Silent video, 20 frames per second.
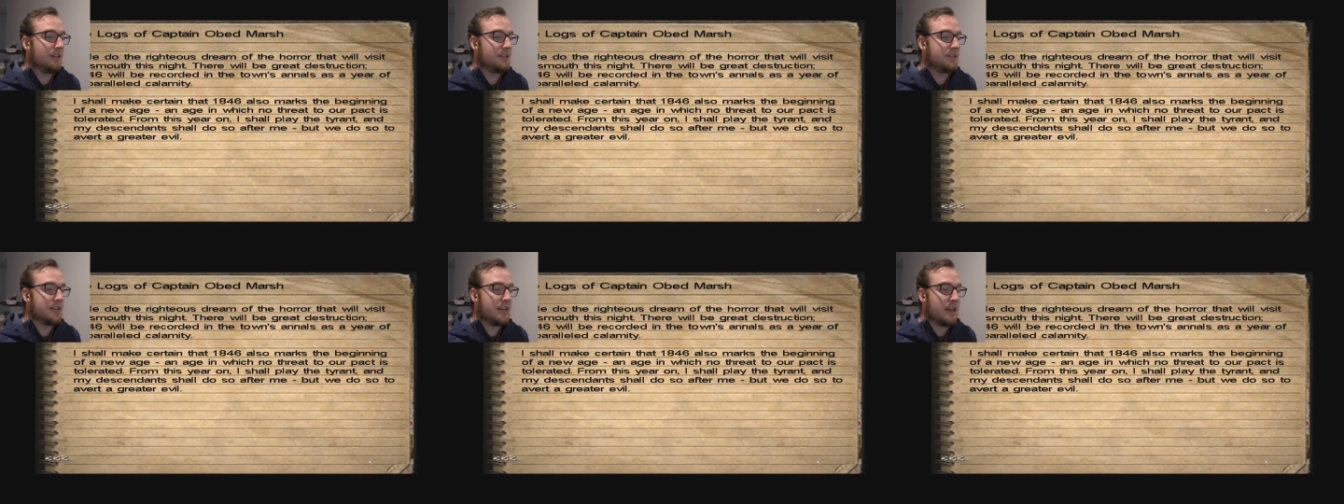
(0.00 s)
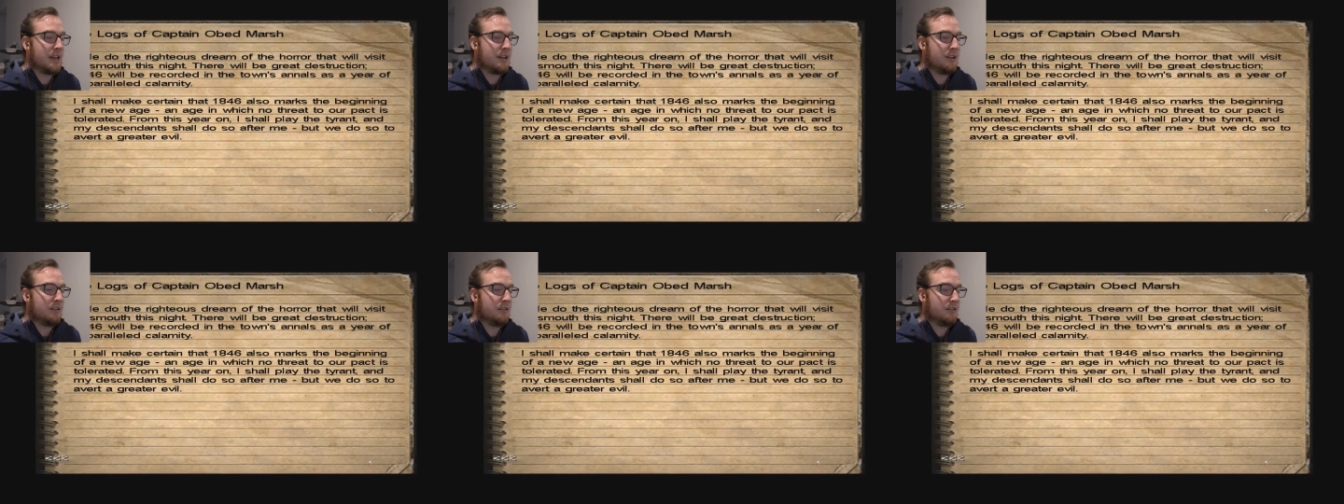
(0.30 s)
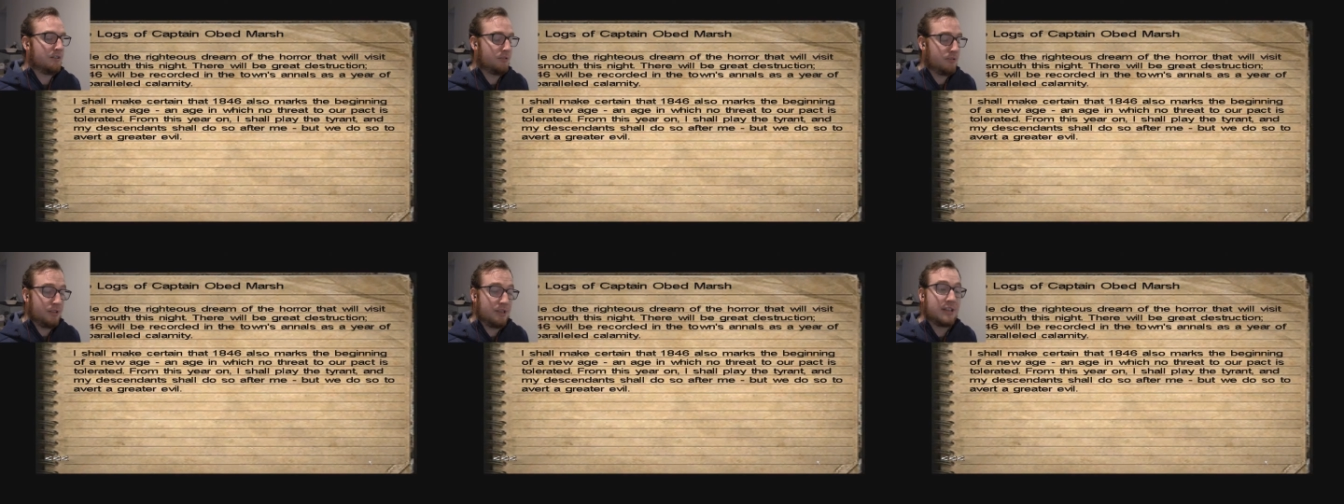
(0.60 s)
ta-
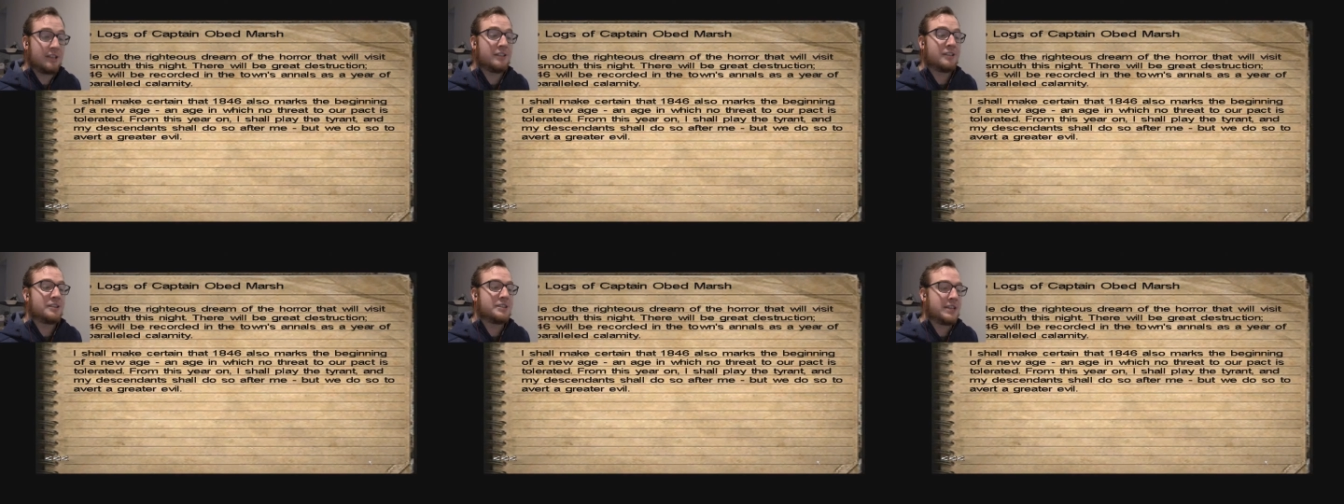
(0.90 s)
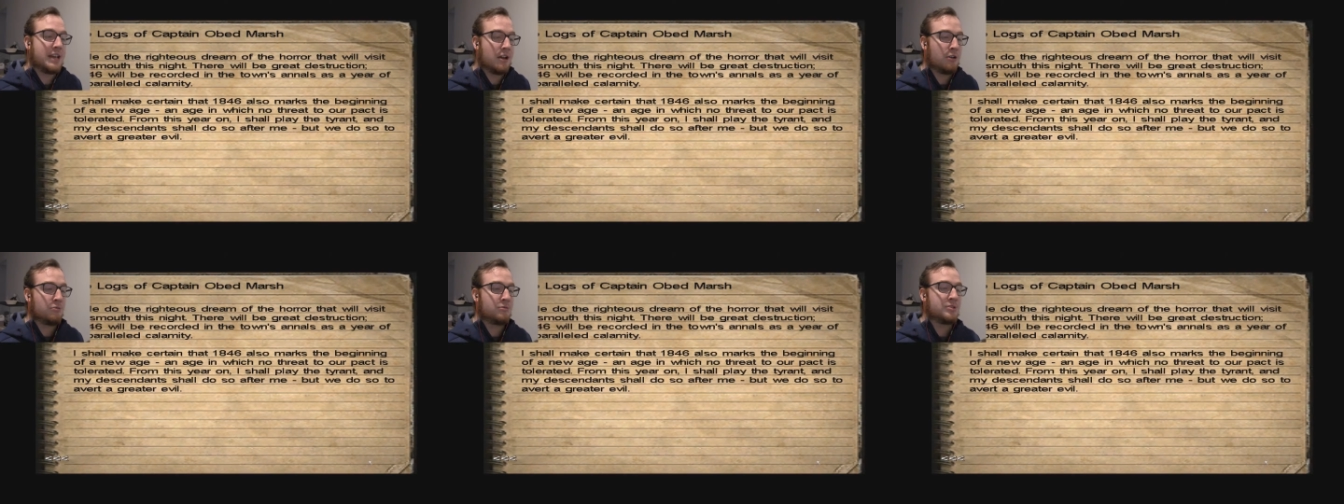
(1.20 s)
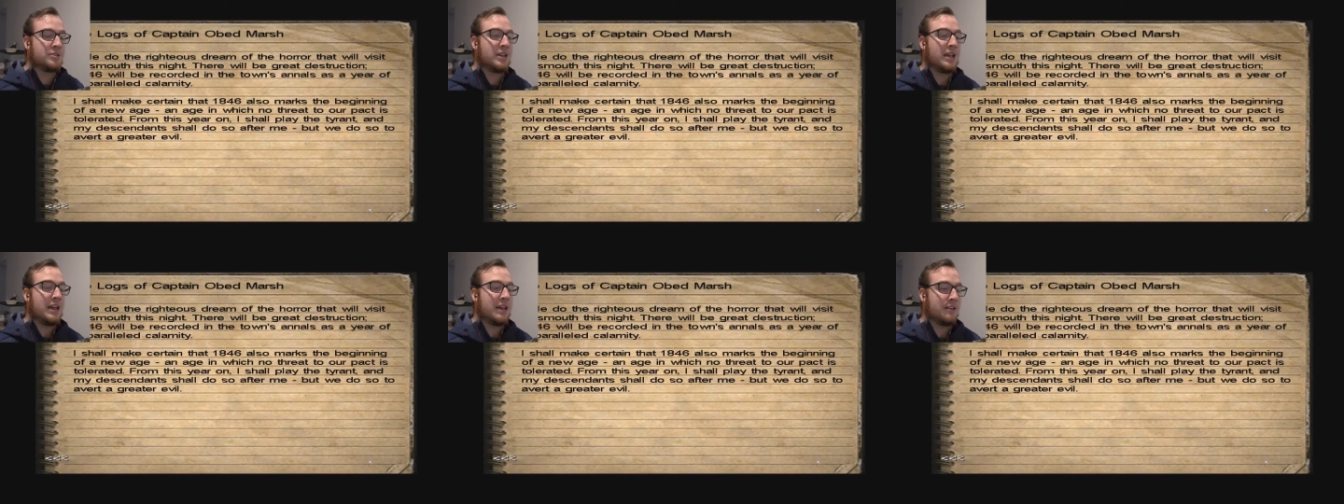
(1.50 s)
in the
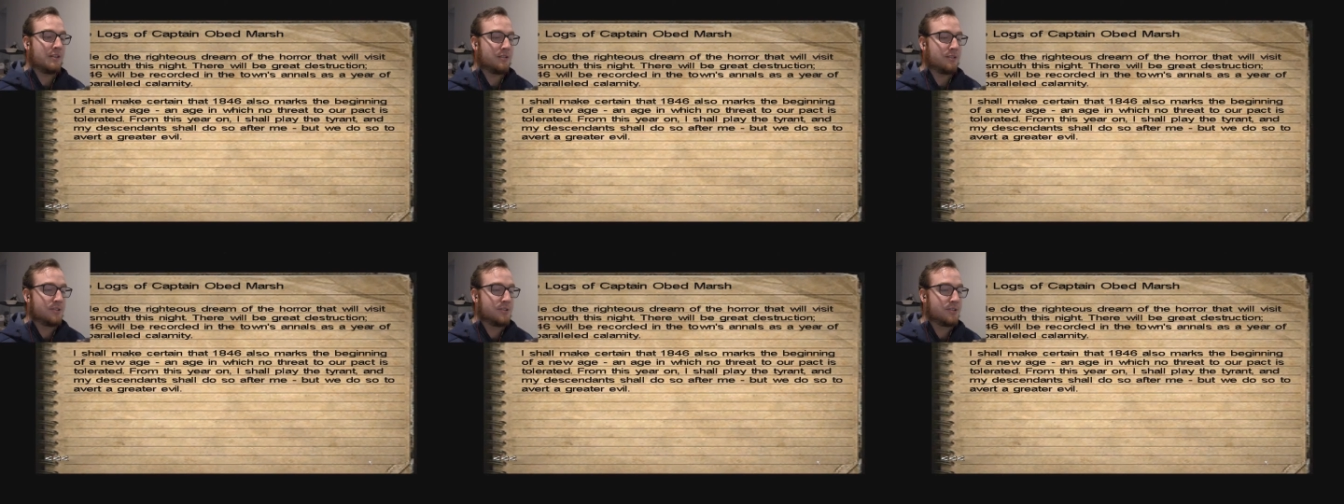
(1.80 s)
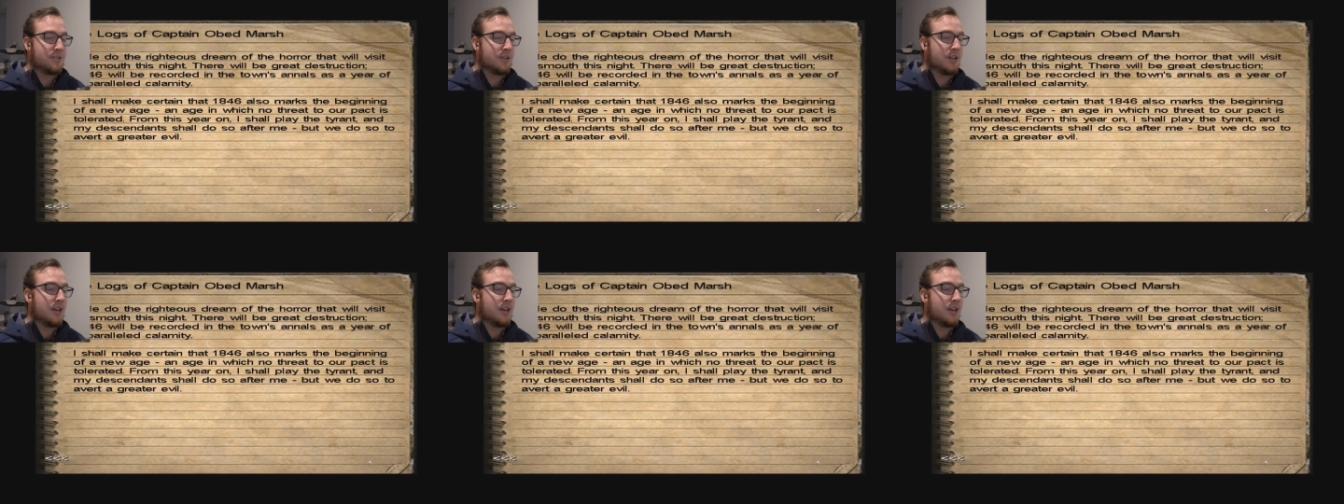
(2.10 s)
town's annals